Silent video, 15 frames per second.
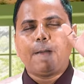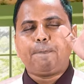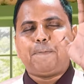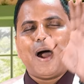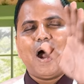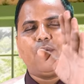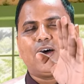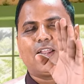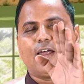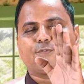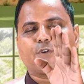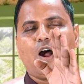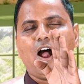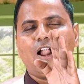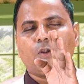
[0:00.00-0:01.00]
May the power of
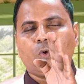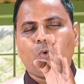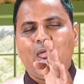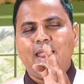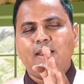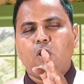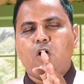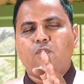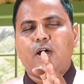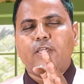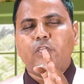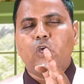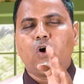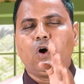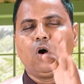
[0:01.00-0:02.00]
God reign over
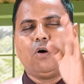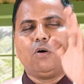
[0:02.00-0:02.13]
you.